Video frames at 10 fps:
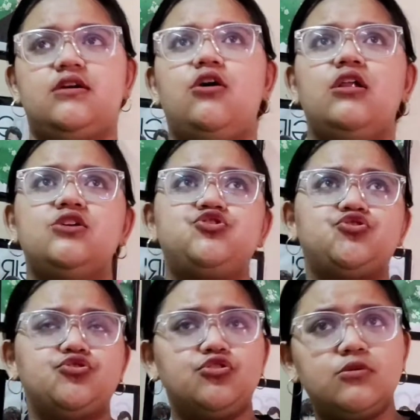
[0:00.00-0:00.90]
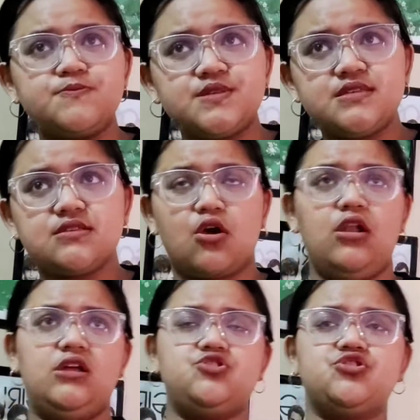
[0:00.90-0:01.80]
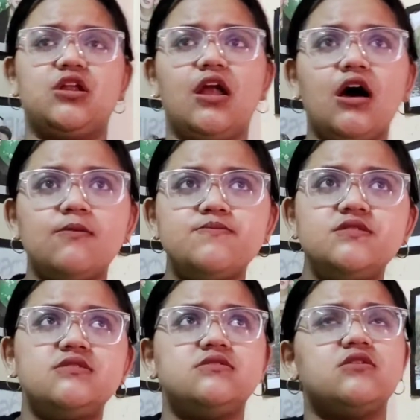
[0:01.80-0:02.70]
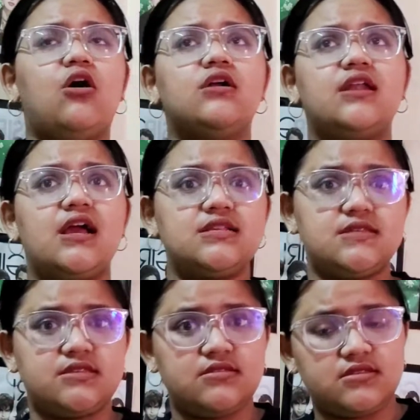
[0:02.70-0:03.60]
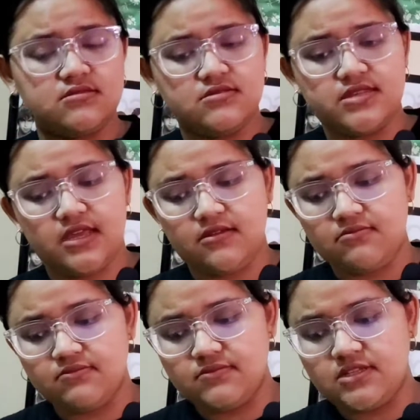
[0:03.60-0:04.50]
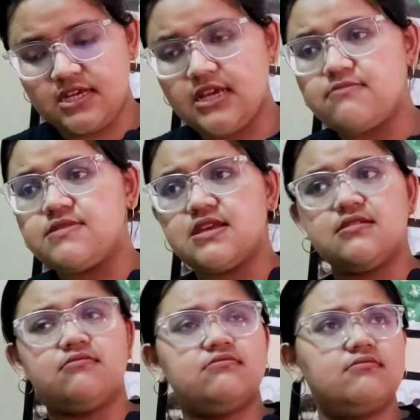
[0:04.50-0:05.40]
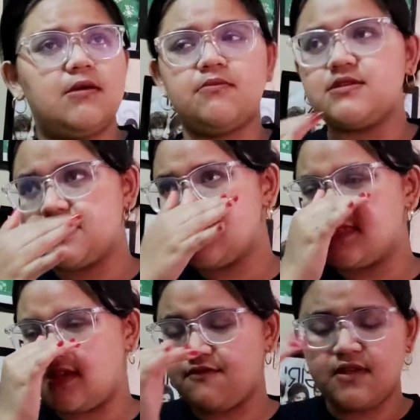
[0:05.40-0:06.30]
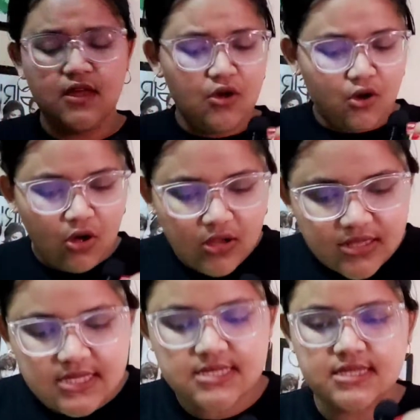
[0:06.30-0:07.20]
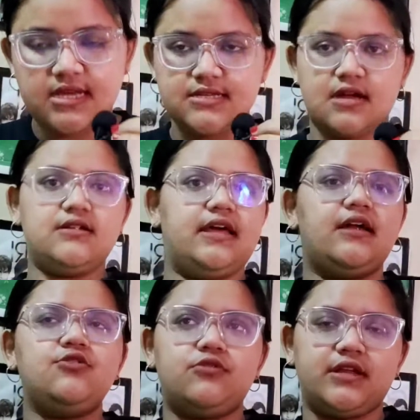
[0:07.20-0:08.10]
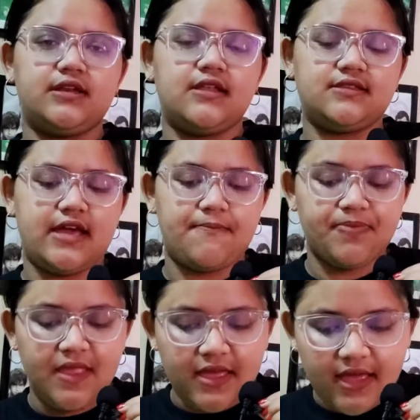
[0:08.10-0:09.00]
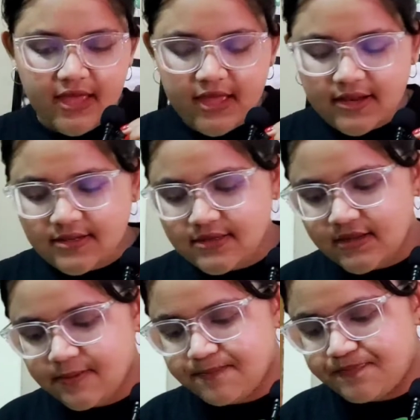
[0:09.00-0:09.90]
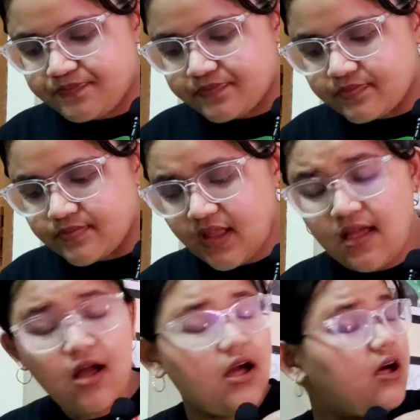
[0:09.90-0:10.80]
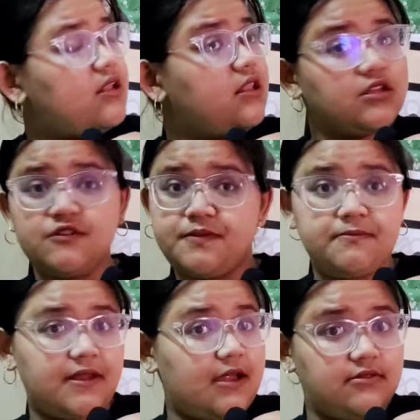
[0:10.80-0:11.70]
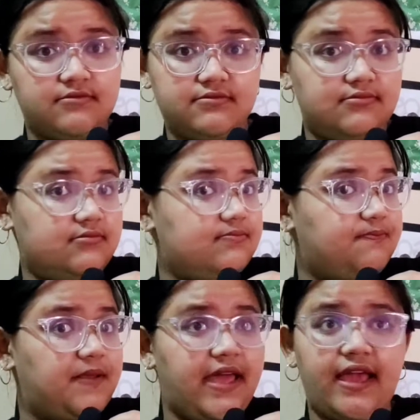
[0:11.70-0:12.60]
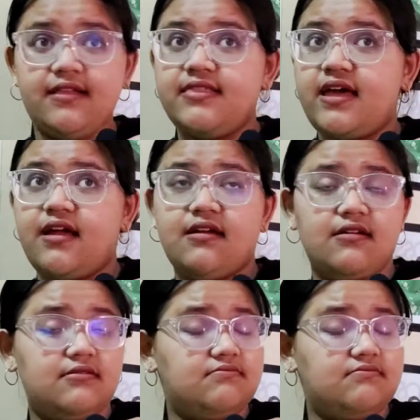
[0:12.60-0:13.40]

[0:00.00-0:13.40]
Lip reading: college groups, college clubs, organizing teams and members and stuff. All these things are there during that time, and a lot of people are playing their